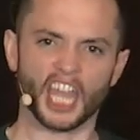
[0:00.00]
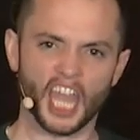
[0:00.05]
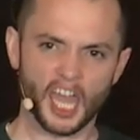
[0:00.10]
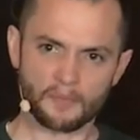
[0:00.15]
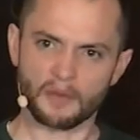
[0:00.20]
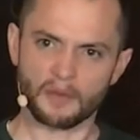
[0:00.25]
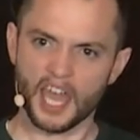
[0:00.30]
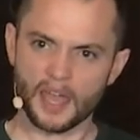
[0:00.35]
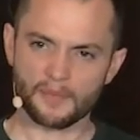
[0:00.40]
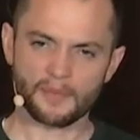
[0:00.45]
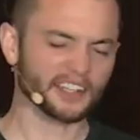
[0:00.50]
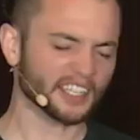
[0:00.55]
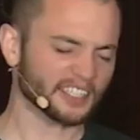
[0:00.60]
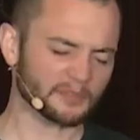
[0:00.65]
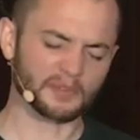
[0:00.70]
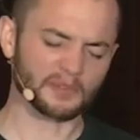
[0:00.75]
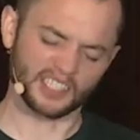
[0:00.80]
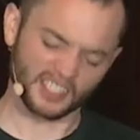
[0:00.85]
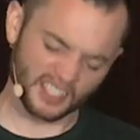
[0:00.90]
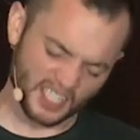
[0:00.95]
yeah, baby,
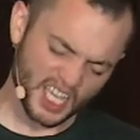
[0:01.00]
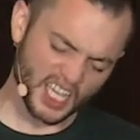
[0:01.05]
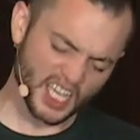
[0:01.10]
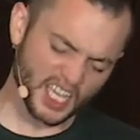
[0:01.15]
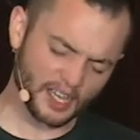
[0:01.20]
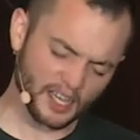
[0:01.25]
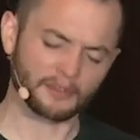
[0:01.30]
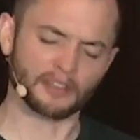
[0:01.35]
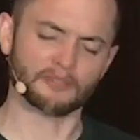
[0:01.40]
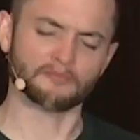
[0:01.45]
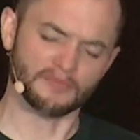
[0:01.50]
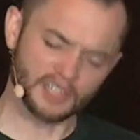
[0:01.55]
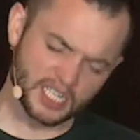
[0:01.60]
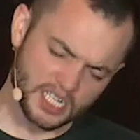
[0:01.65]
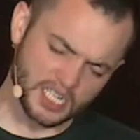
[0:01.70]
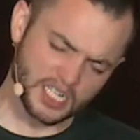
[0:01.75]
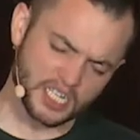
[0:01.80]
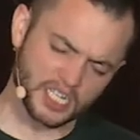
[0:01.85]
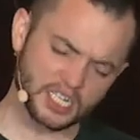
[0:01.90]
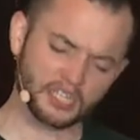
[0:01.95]
nothing but a thing. I'm your
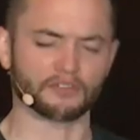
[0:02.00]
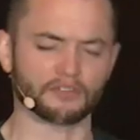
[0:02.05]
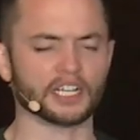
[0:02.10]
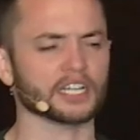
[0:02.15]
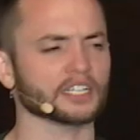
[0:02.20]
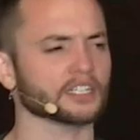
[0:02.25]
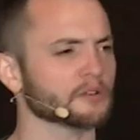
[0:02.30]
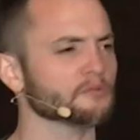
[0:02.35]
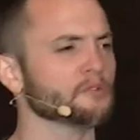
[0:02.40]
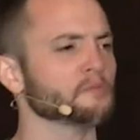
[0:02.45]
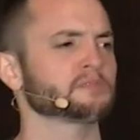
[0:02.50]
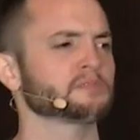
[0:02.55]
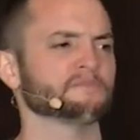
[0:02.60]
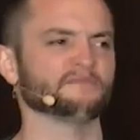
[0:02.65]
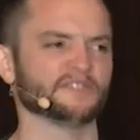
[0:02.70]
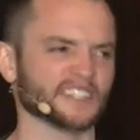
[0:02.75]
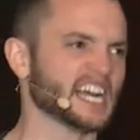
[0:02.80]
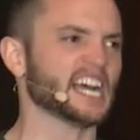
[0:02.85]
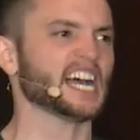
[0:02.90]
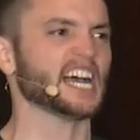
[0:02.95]
man, right? I will
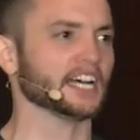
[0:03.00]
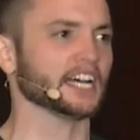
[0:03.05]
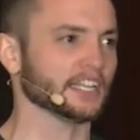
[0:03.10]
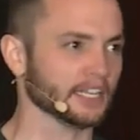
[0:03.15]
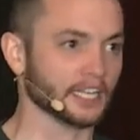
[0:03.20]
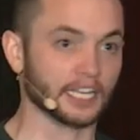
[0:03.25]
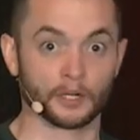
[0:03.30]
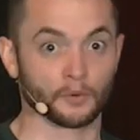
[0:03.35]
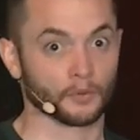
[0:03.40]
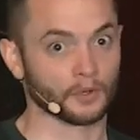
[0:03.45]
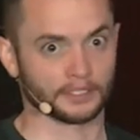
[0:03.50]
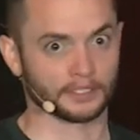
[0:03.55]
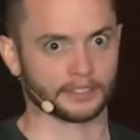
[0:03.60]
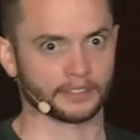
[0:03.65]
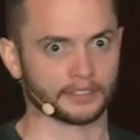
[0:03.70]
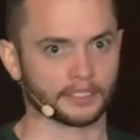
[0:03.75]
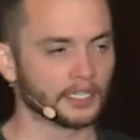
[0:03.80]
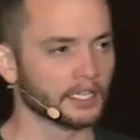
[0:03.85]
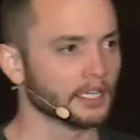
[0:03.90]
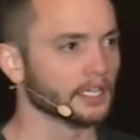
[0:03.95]
provide. And I
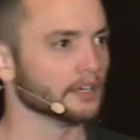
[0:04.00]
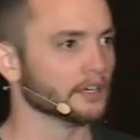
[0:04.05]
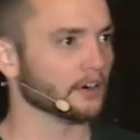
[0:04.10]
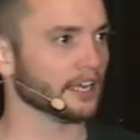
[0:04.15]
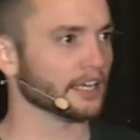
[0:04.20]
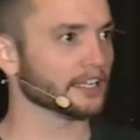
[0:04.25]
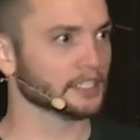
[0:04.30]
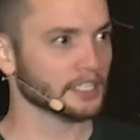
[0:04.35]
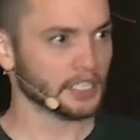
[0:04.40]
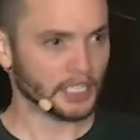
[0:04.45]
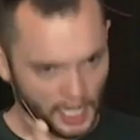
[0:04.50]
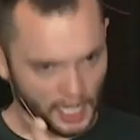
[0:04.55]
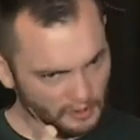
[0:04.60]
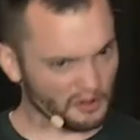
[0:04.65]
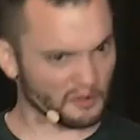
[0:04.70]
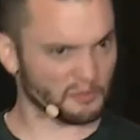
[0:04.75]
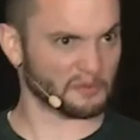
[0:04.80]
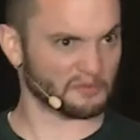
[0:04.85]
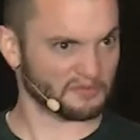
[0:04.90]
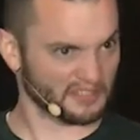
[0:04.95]
wasn't, right? I
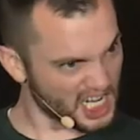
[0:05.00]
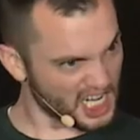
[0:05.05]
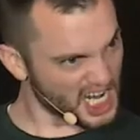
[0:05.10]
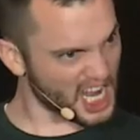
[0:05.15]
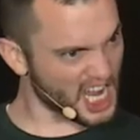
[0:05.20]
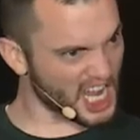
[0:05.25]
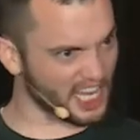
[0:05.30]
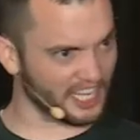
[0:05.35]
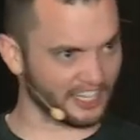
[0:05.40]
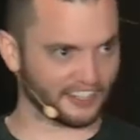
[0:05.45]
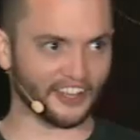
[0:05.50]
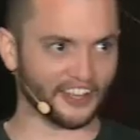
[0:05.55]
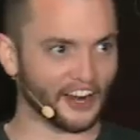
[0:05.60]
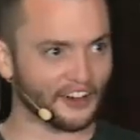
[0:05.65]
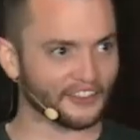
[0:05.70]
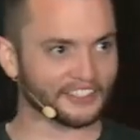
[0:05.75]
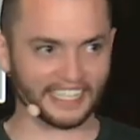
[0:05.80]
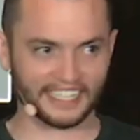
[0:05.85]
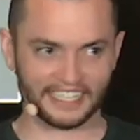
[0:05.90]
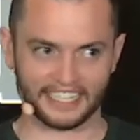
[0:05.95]
will provide. And
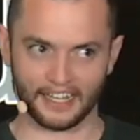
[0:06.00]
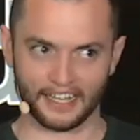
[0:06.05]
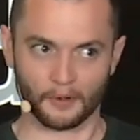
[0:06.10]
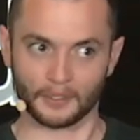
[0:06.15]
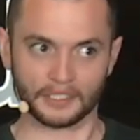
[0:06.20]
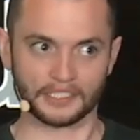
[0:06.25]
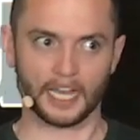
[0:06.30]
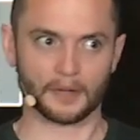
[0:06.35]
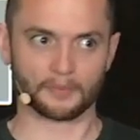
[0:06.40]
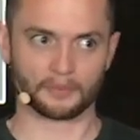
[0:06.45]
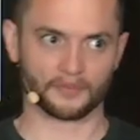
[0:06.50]
I was like, I was not